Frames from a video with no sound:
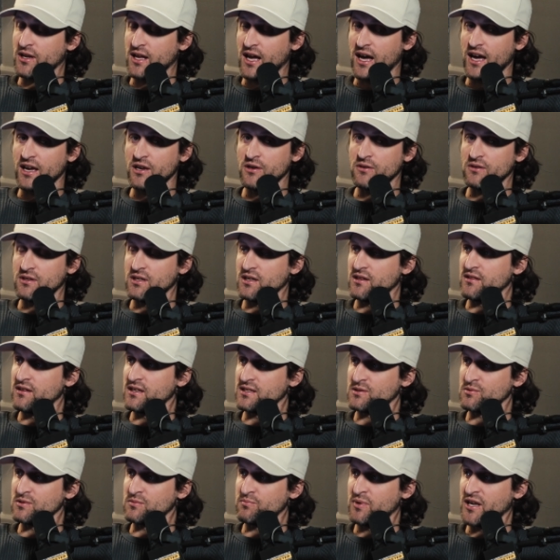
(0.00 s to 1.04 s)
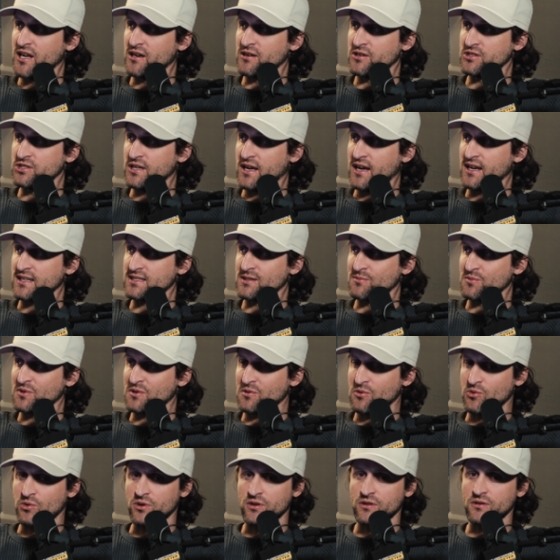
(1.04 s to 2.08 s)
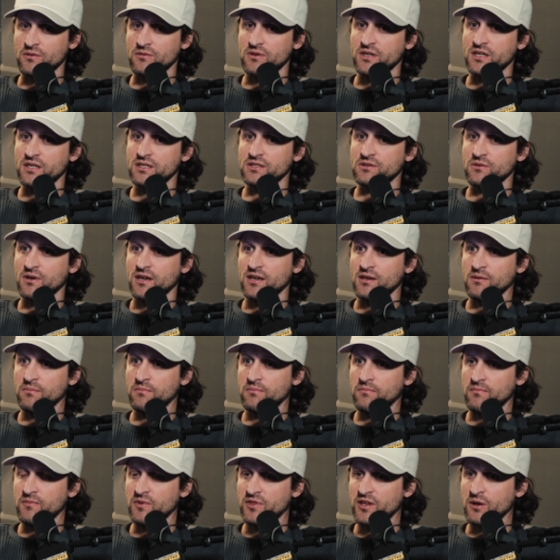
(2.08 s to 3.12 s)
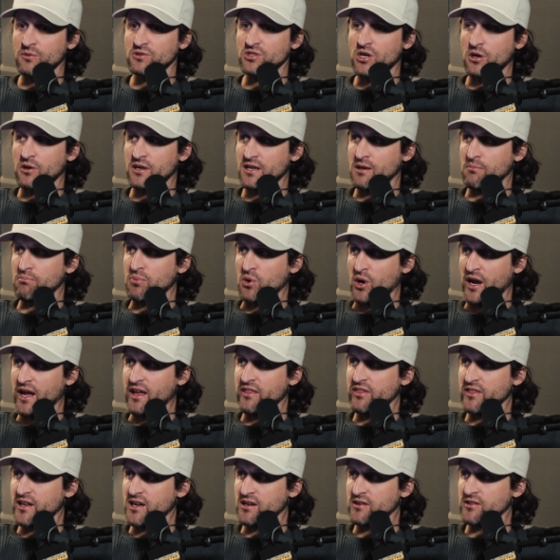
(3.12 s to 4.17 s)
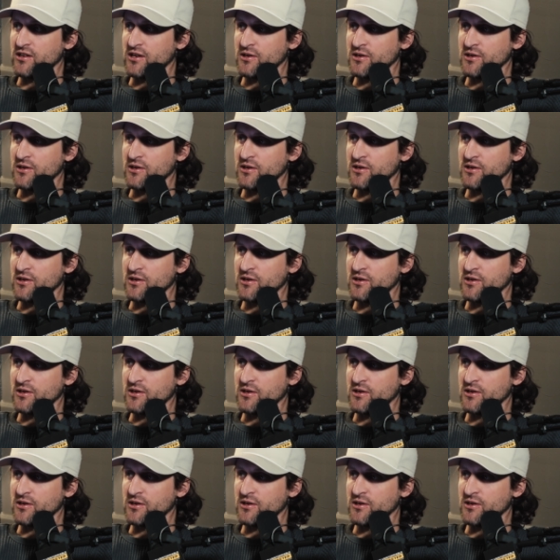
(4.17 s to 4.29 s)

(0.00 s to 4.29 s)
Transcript: guy who did this was Peter Jackson with Lord of the Rings, right? There was already a brand there